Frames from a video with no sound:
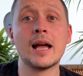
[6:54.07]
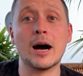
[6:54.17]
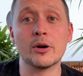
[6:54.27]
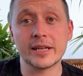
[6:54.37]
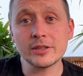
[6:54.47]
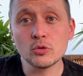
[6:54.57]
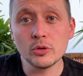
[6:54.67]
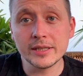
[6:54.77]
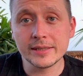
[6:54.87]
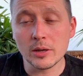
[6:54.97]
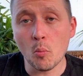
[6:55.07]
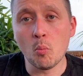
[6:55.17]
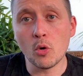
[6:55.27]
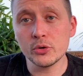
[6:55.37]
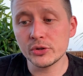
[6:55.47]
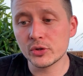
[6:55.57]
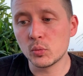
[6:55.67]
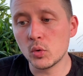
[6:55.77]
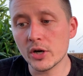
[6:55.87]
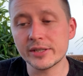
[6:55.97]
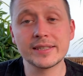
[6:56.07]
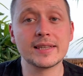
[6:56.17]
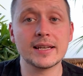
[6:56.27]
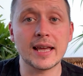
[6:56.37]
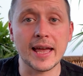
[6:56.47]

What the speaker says: Our next rule is most words that